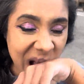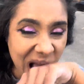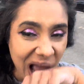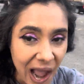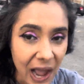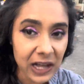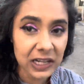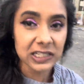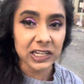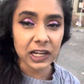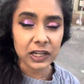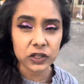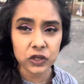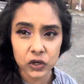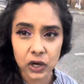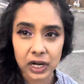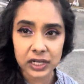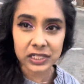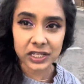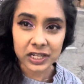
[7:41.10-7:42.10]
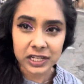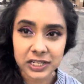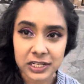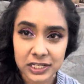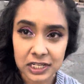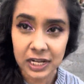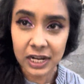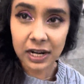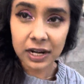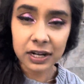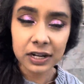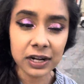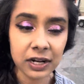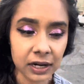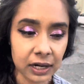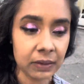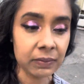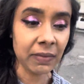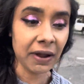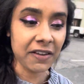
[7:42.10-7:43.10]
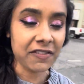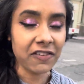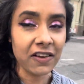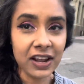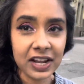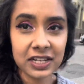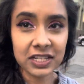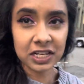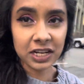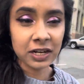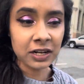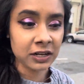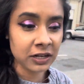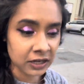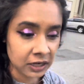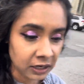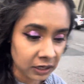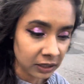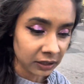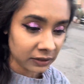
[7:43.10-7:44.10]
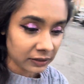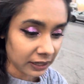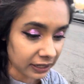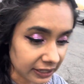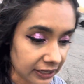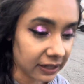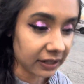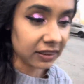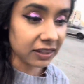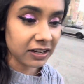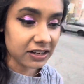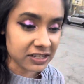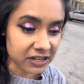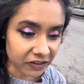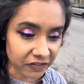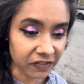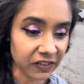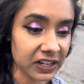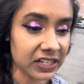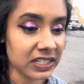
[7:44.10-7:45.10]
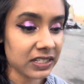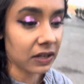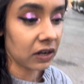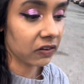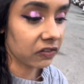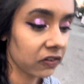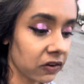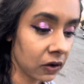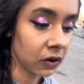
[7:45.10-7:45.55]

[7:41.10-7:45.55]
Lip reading: I was like, you guys could see it in my face, like the difference of